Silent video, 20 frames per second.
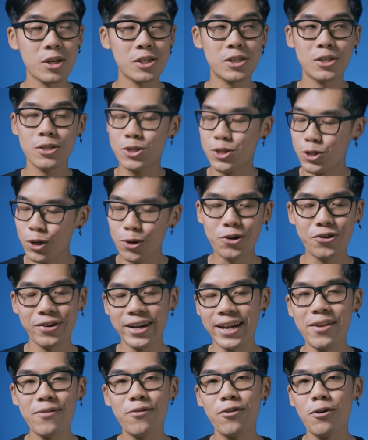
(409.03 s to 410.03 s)
works so
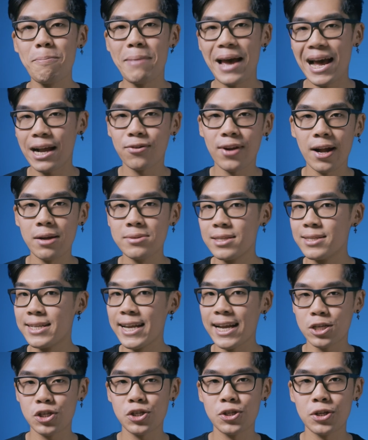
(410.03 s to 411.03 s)
great for backgrounds and
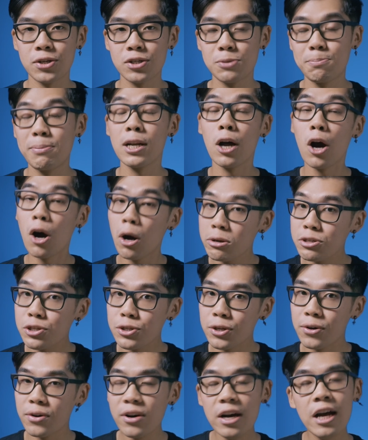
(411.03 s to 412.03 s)
textures, but
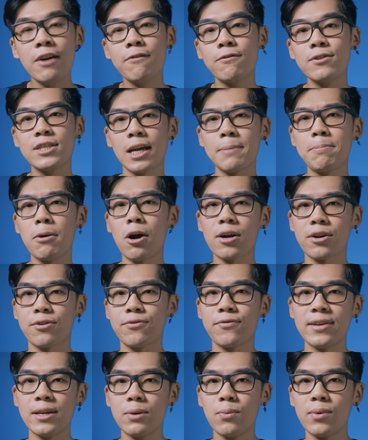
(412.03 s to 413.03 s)
also for
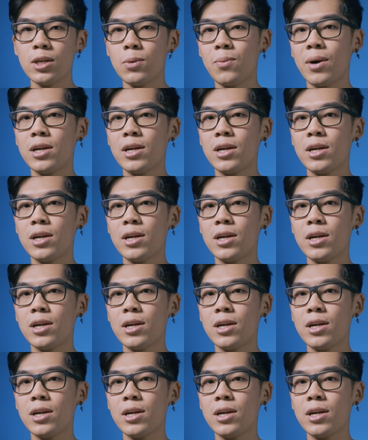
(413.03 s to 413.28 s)
typography when